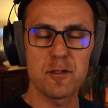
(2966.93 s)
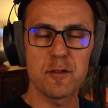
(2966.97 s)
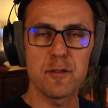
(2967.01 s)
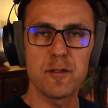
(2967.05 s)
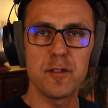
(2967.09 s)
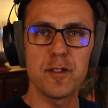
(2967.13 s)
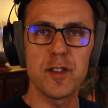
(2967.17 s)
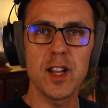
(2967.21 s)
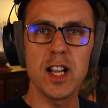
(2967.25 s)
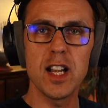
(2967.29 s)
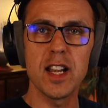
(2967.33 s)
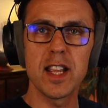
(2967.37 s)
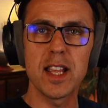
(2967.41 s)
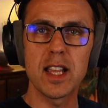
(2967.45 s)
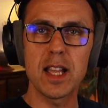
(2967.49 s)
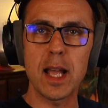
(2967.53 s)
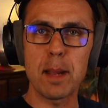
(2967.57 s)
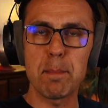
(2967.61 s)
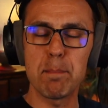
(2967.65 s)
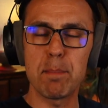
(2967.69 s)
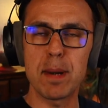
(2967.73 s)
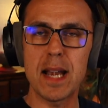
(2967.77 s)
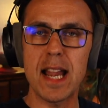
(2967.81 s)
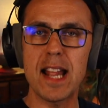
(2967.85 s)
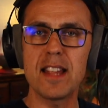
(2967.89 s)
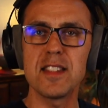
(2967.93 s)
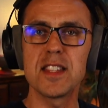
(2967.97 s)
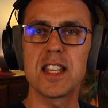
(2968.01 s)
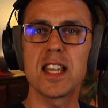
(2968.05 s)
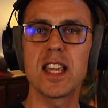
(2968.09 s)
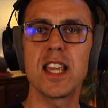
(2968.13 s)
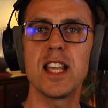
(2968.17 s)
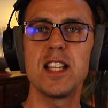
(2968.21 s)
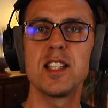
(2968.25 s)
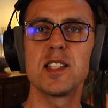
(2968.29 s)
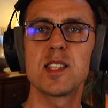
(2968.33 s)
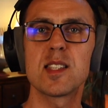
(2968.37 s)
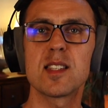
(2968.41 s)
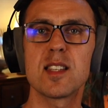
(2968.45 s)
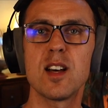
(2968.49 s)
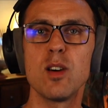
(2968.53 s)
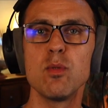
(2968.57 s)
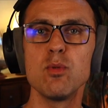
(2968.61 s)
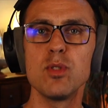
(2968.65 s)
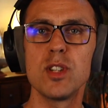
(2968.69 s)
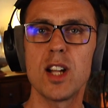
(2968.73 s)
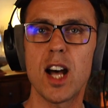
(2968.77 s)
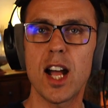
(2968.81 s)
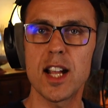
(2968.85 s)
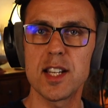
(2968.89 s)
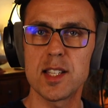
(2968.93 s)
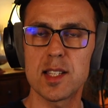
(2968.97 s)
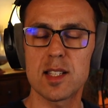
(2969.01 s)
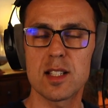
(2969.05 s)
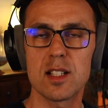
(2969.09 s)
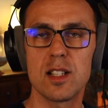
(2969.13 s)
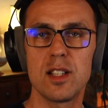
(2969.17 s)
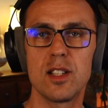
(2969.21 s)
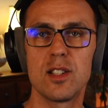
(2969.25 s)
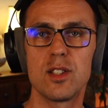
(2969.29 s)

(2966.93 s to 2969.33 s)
filling and blending in so nicely